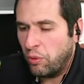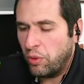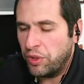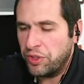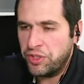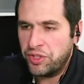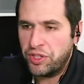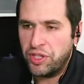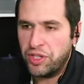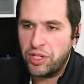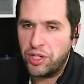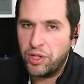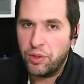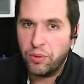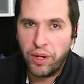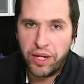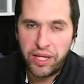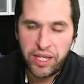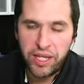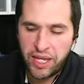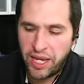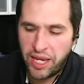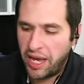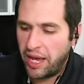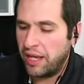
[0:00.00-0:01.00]
which the
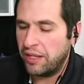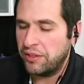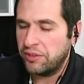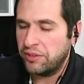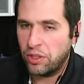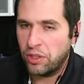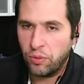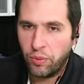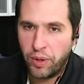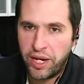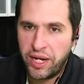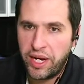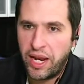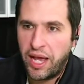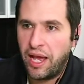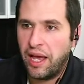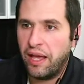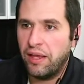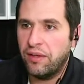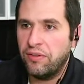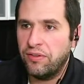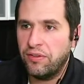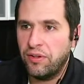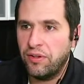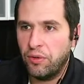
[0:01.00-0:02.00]
UAE has, Kuwait
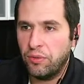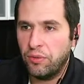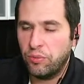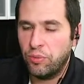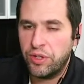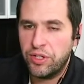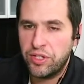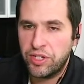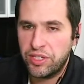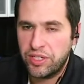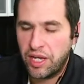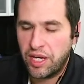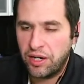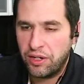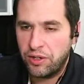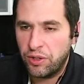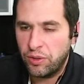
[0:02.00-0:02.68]
has. You know, we just had a